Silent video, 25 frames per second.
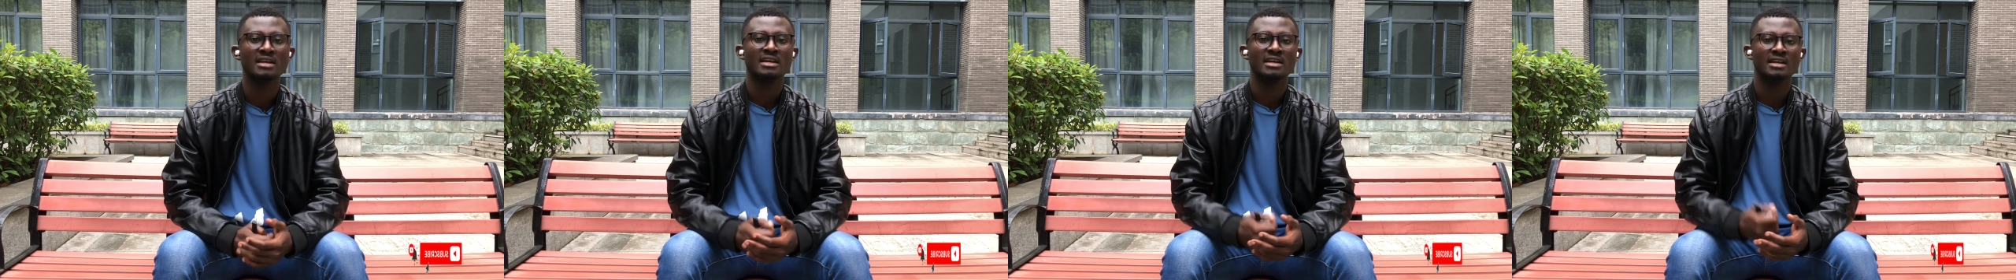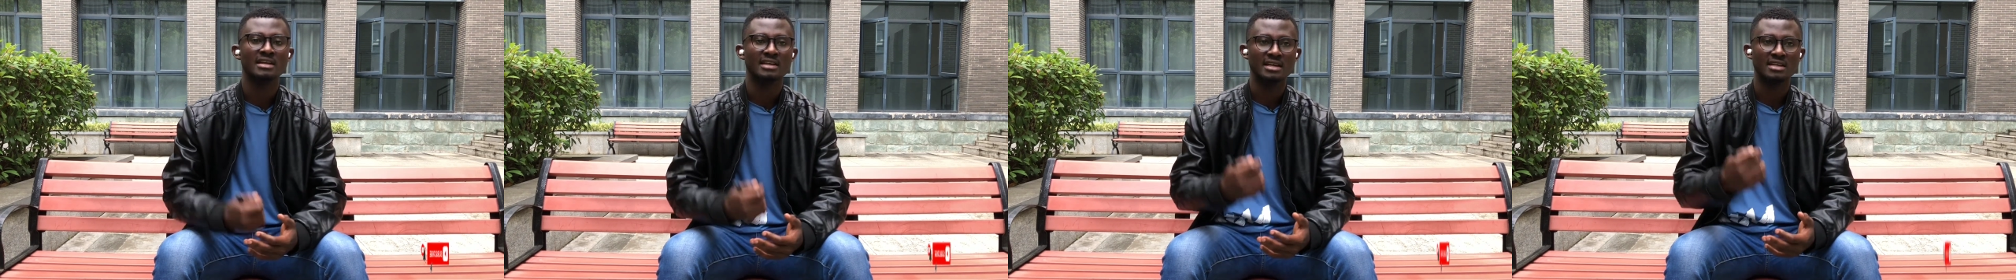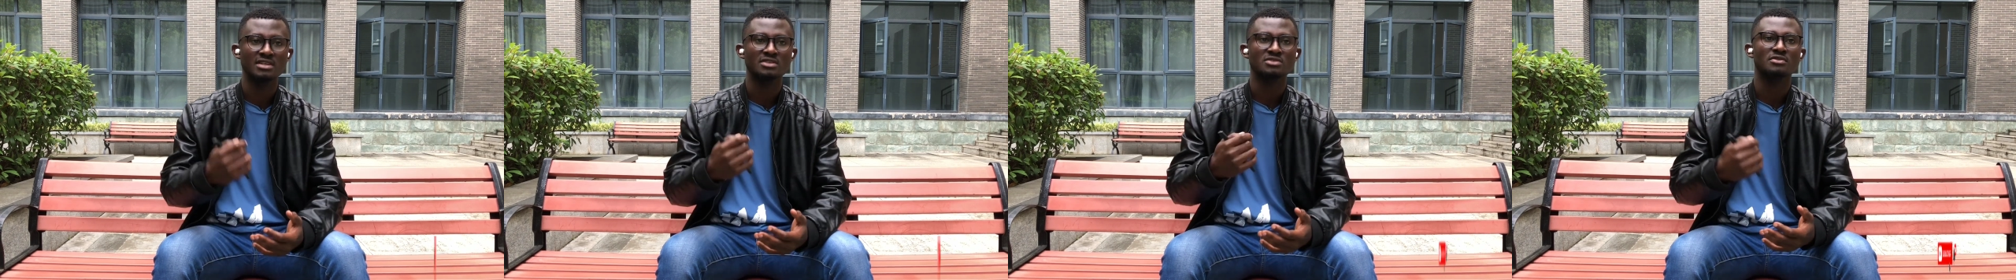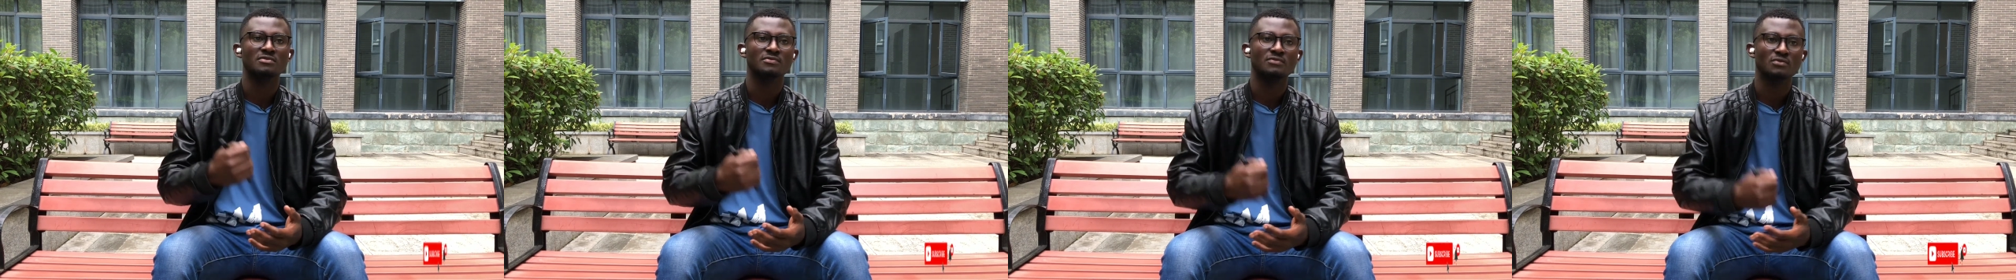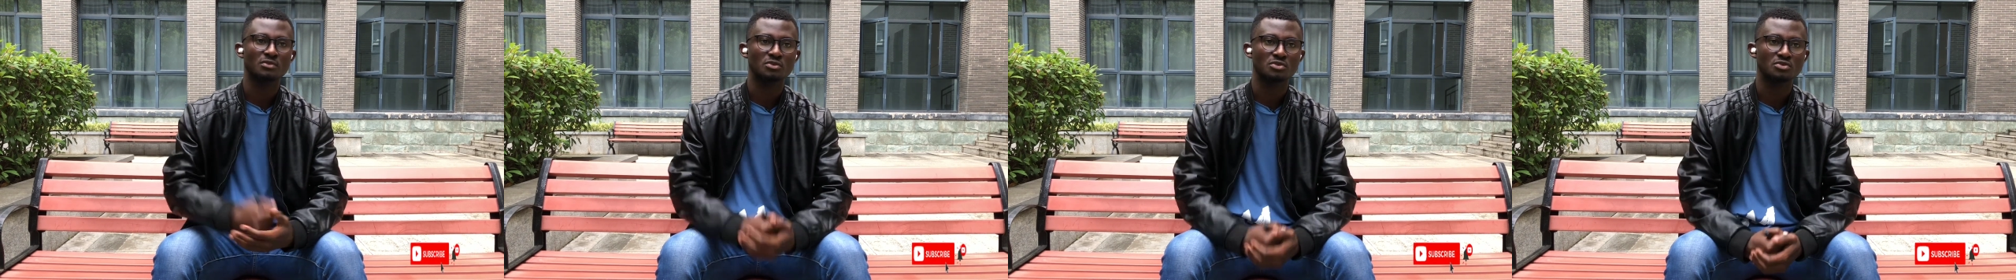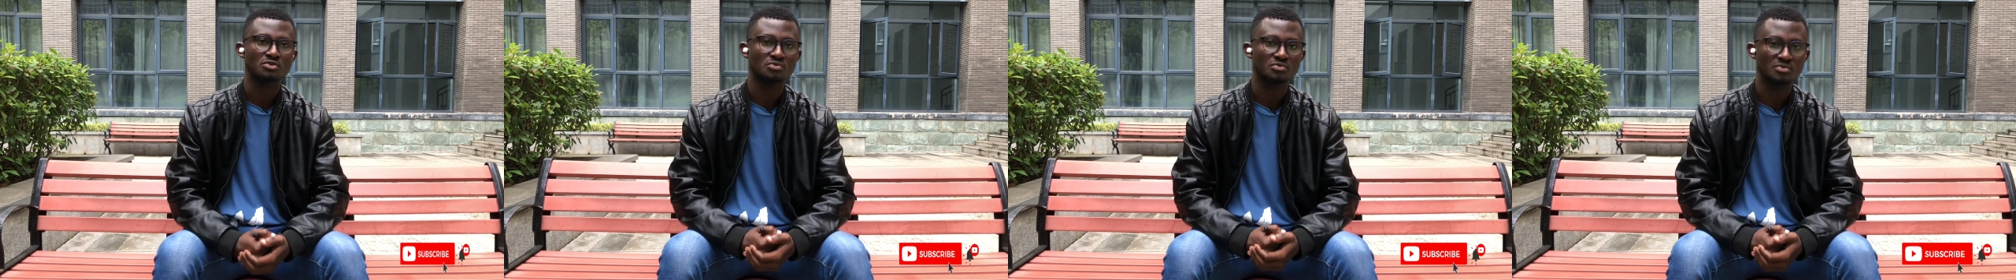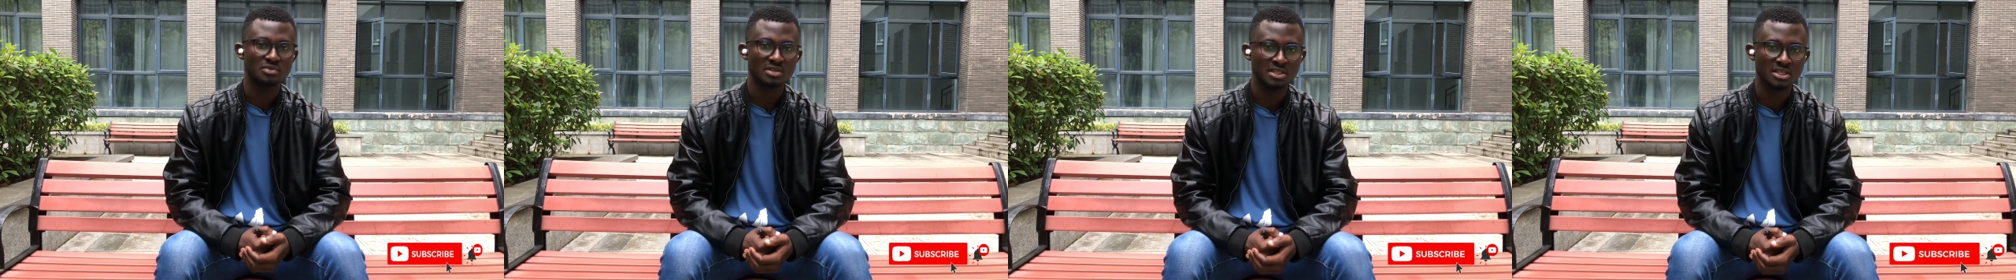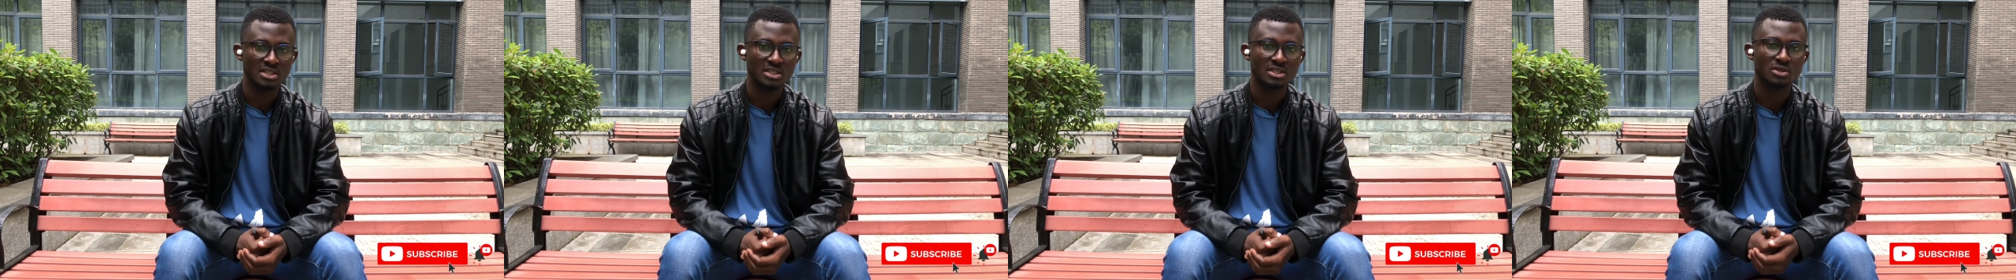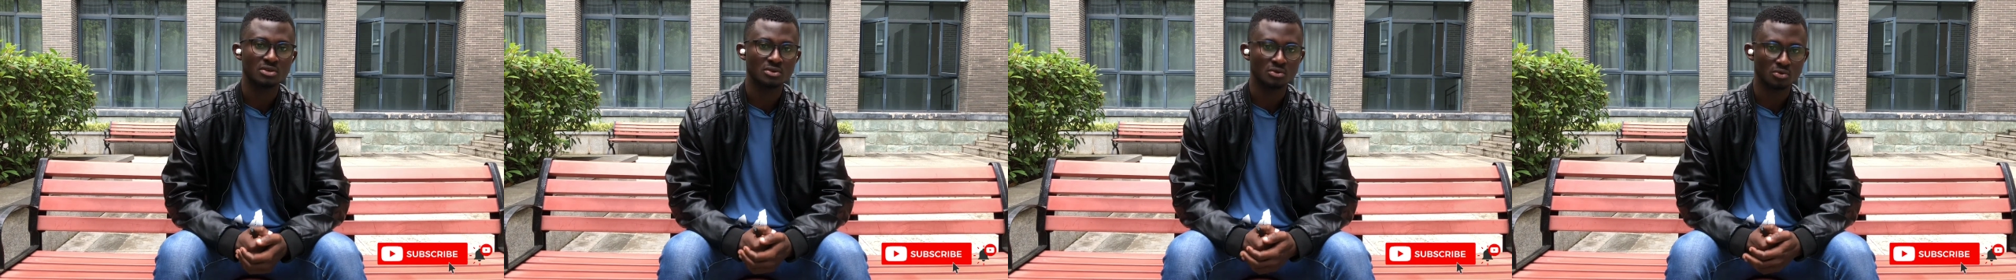And that is of course
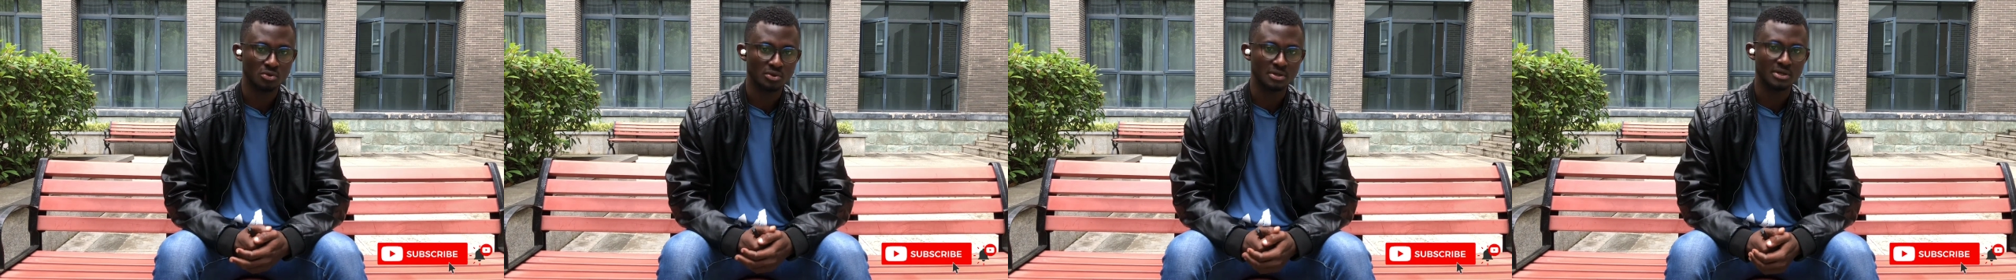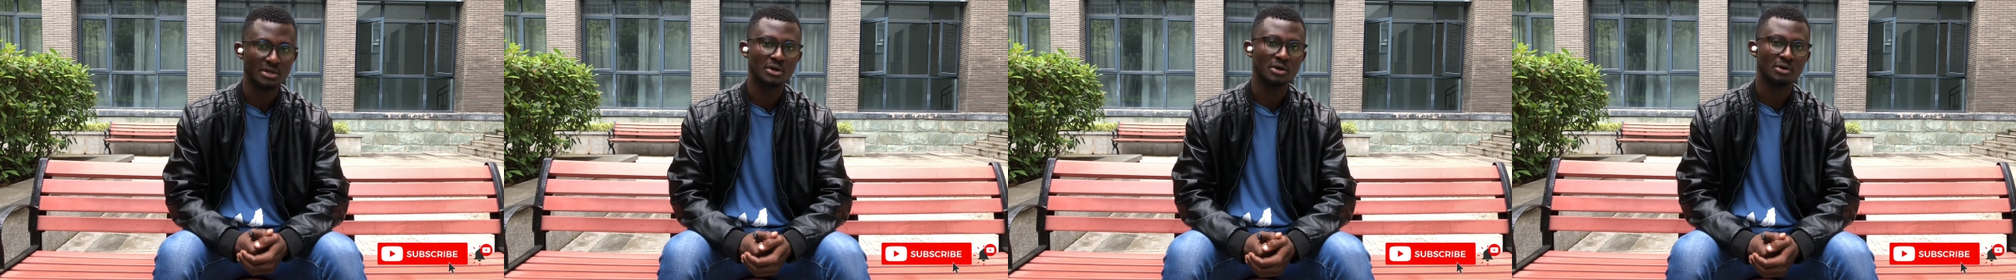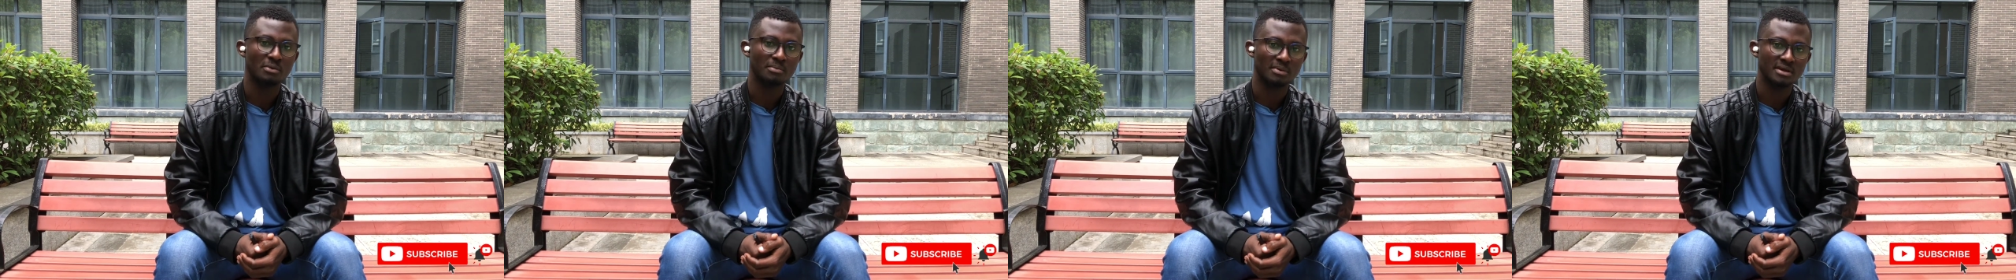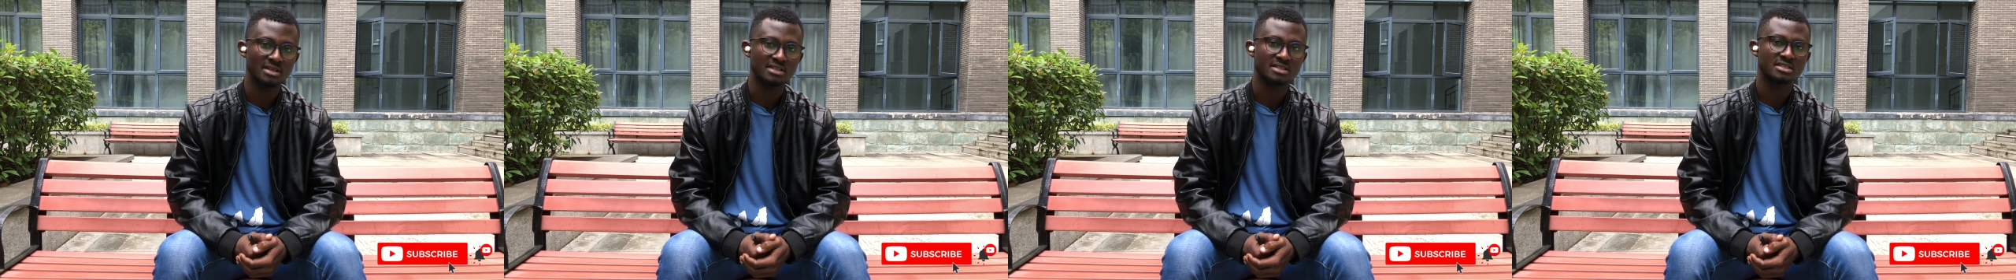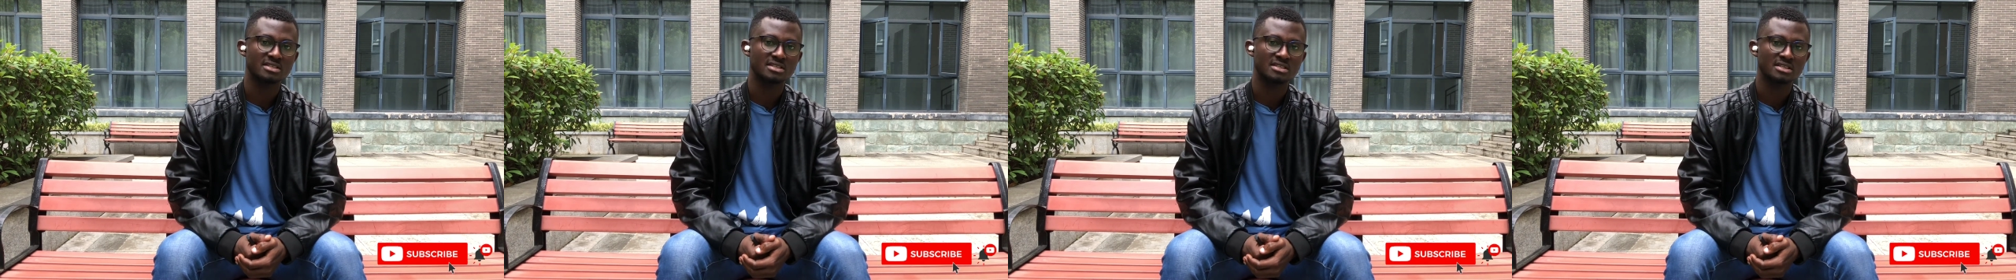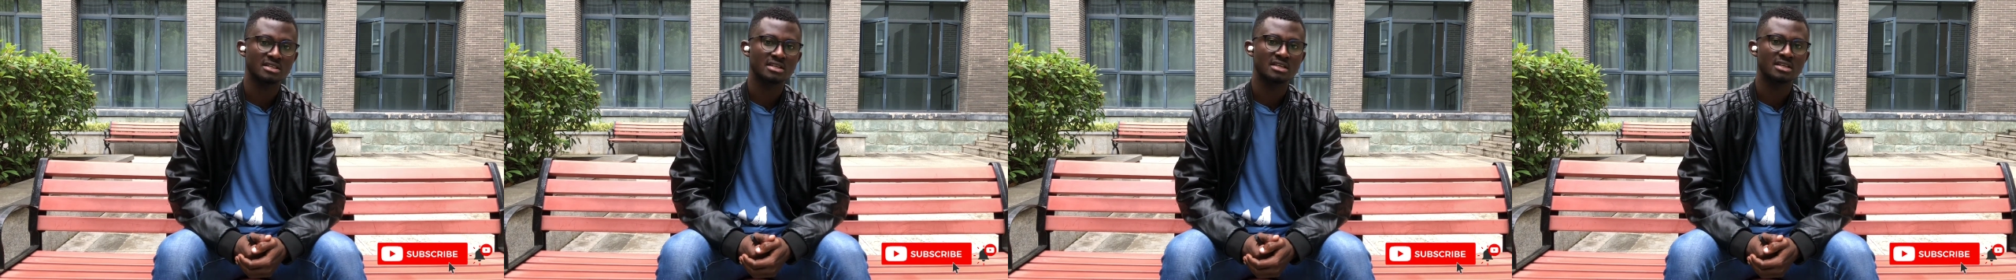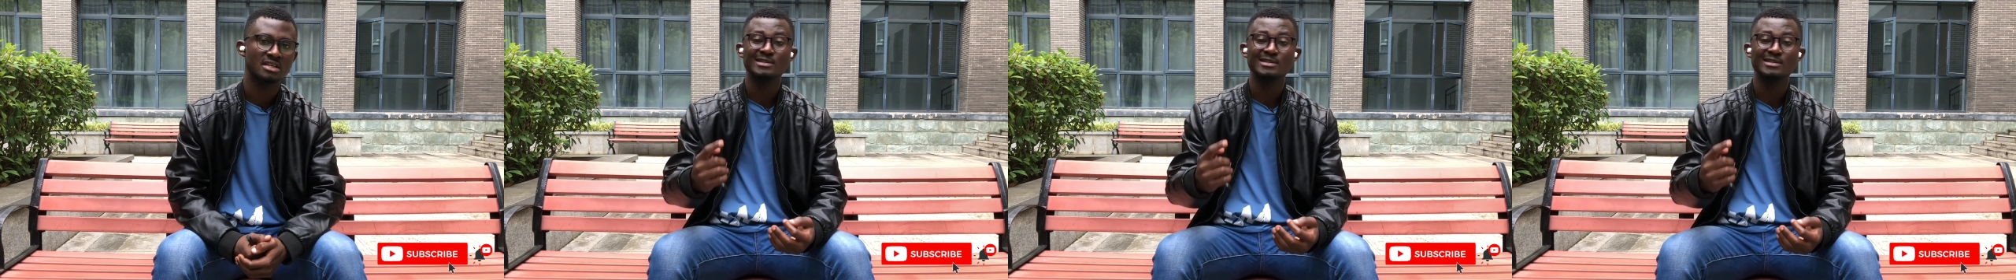really going to help us.